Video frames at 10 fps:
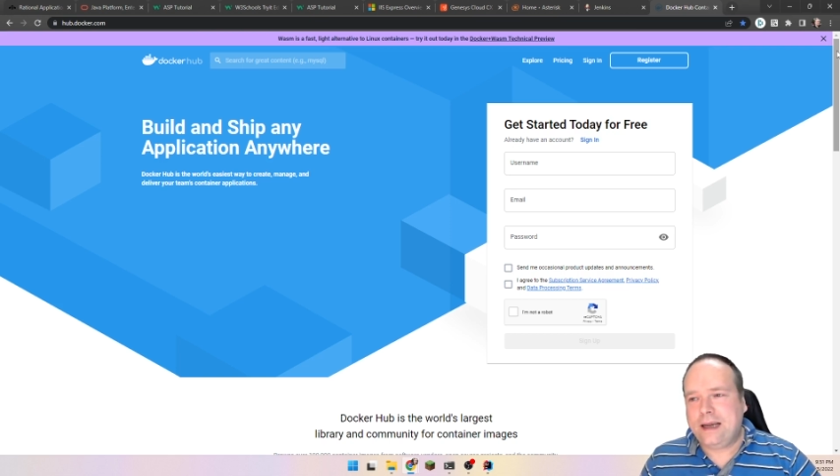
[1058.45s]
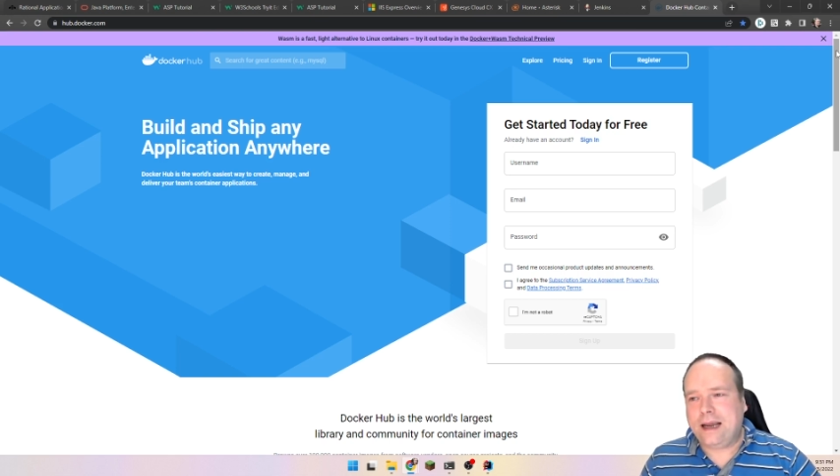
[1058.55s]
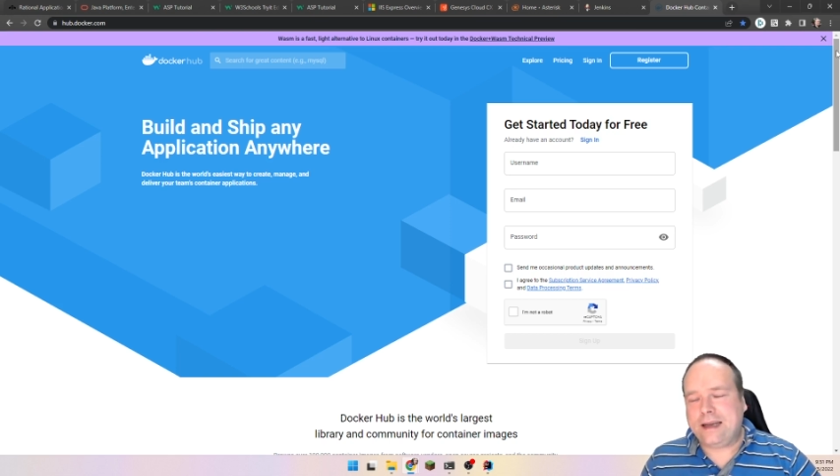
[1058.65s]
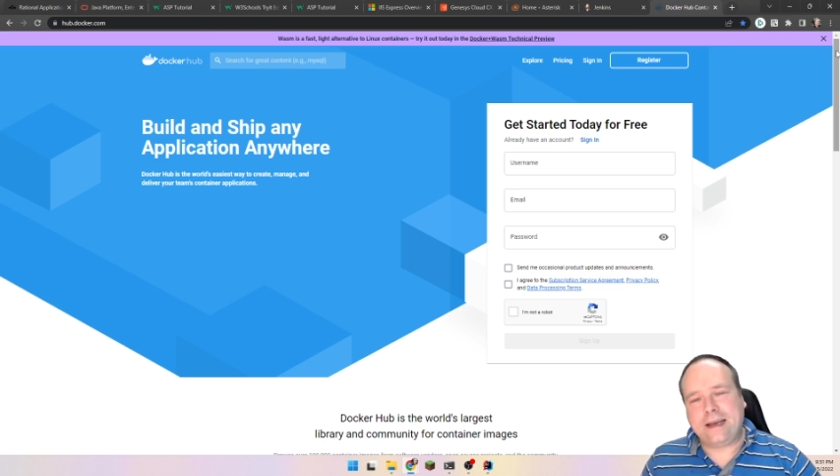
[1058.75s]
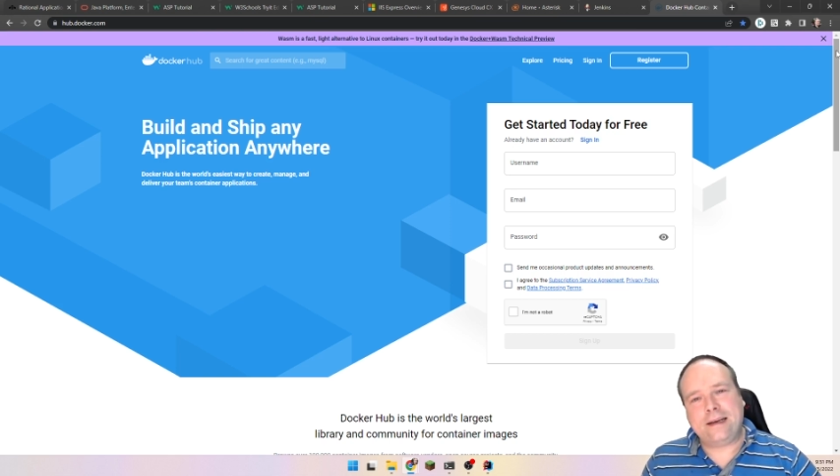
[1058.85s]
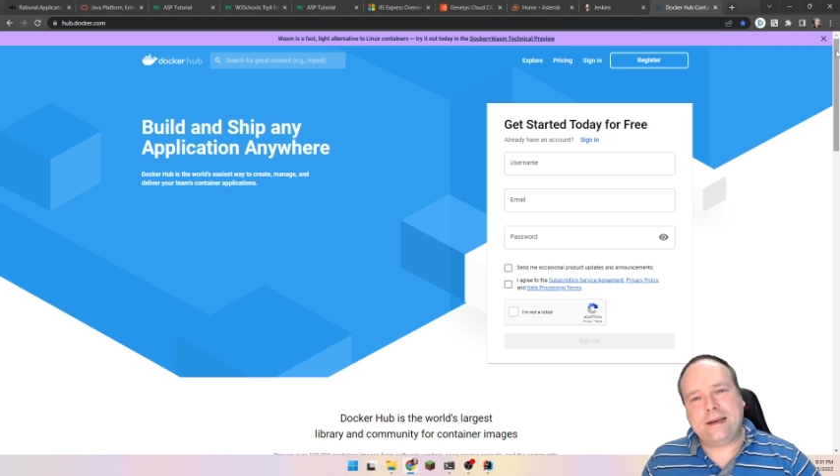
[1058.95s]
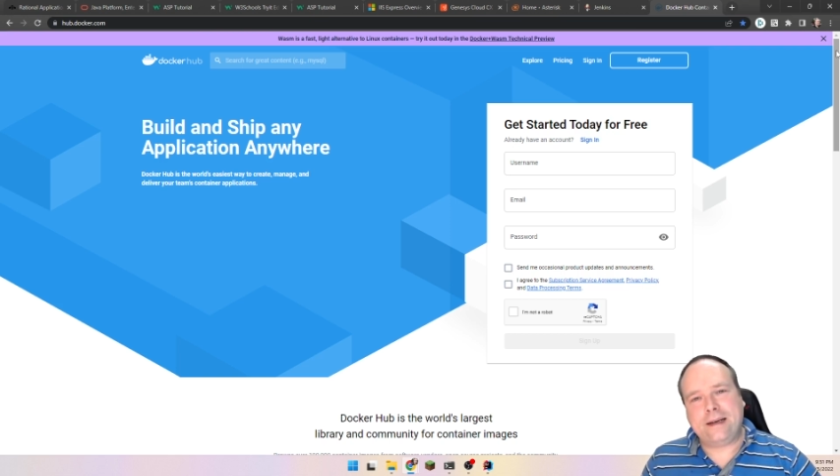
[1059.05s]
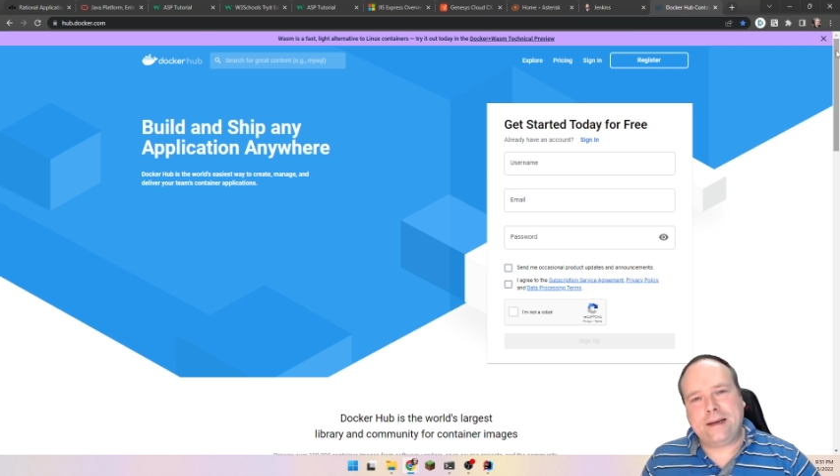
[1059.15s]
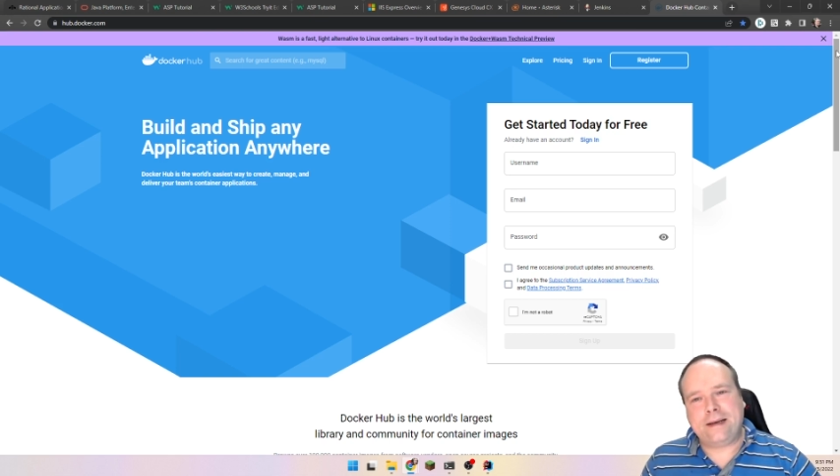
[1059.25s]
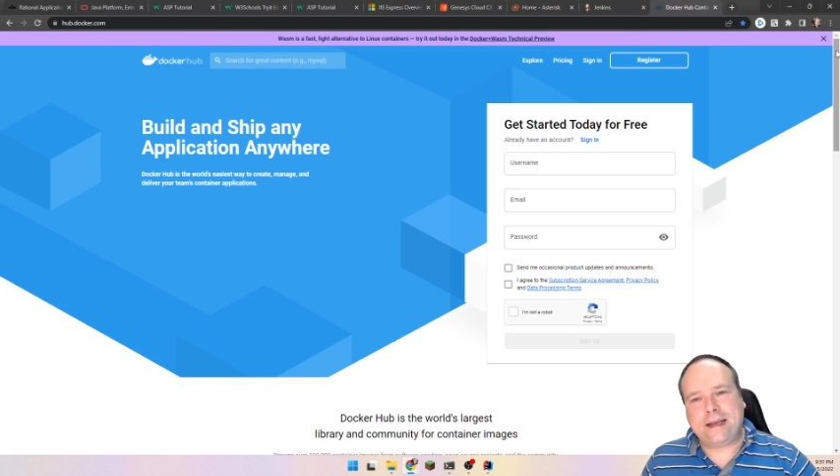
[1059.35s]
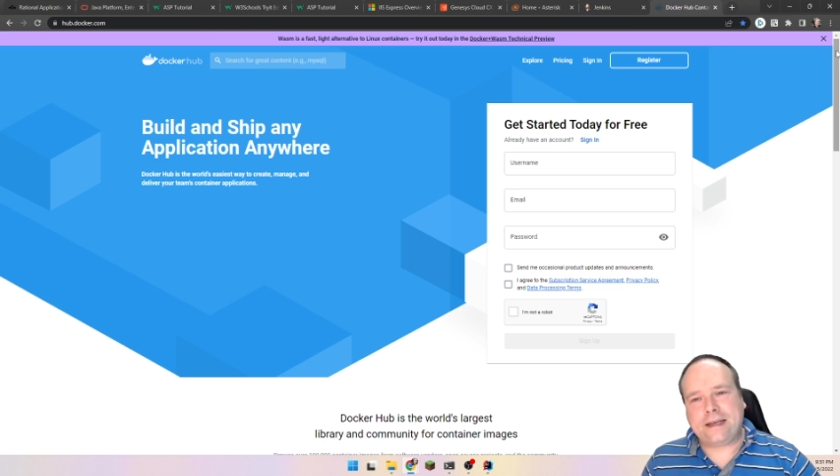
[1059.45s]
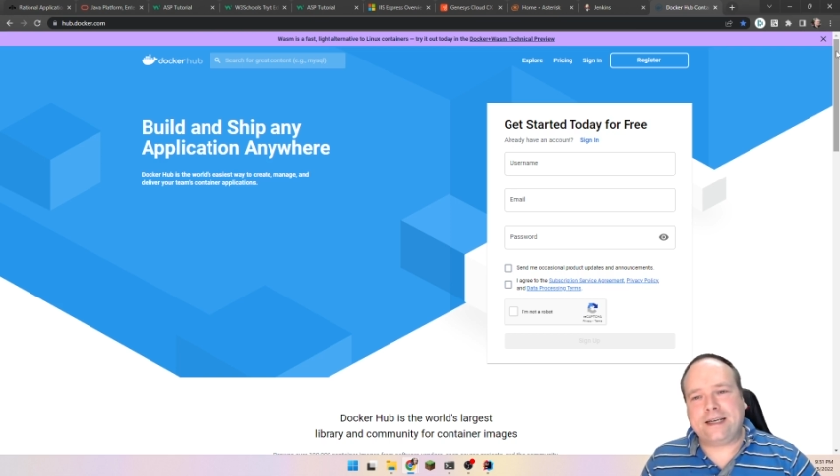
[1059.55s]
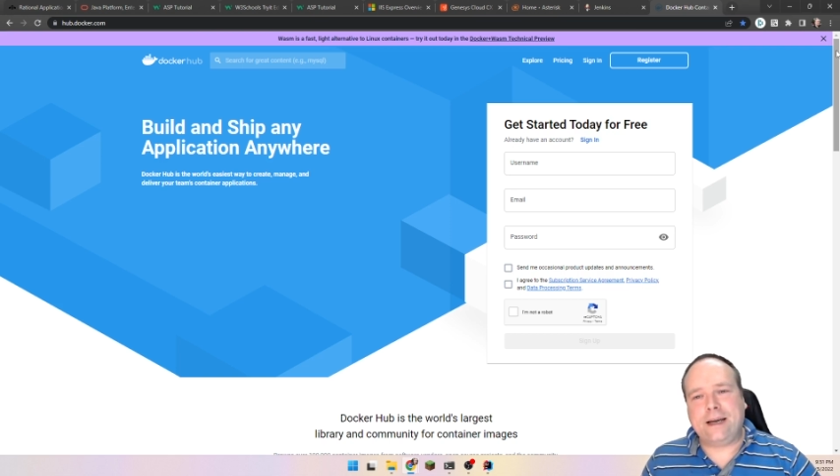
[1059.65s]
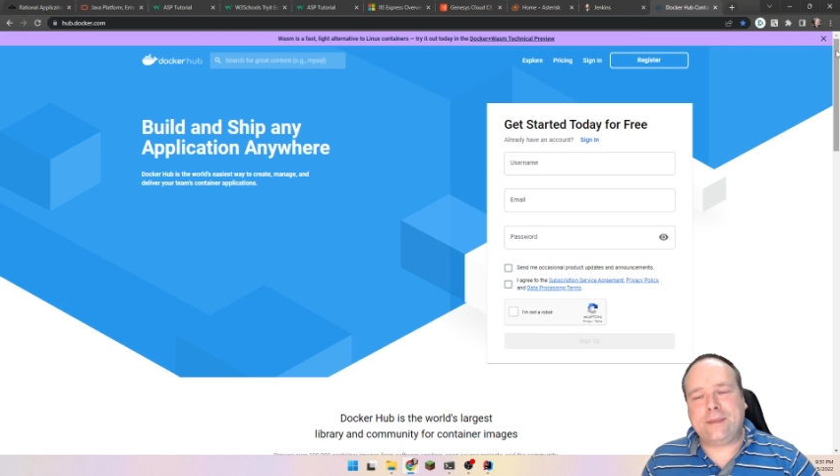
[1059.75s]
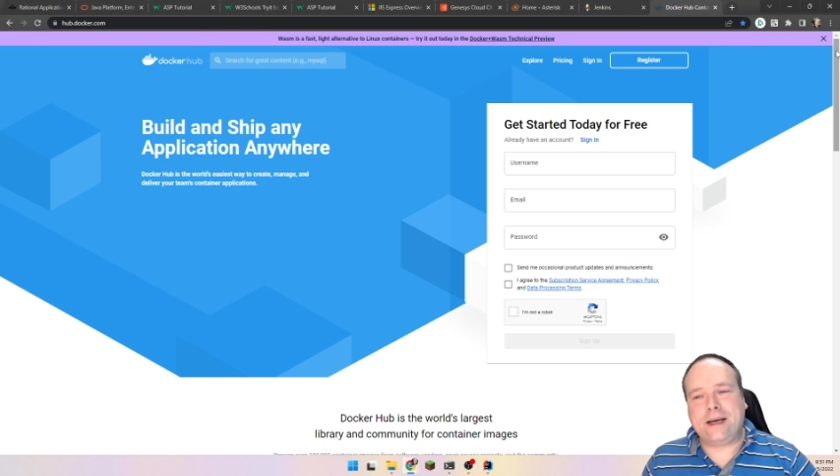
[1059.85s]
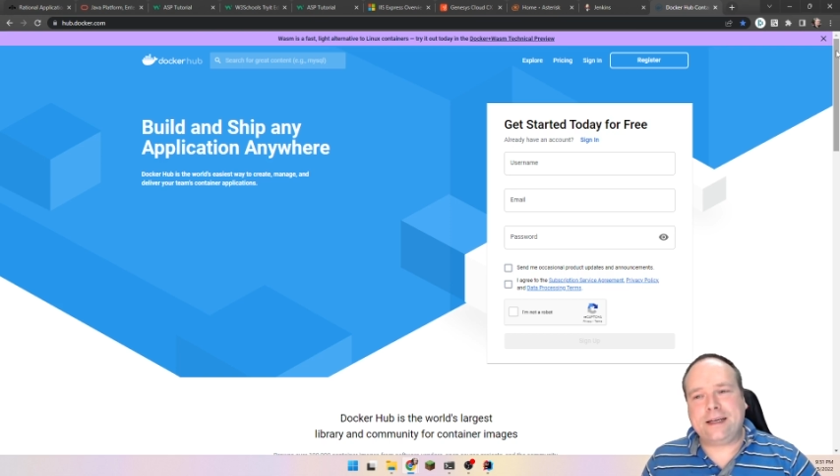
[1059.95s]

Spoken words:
and then that time I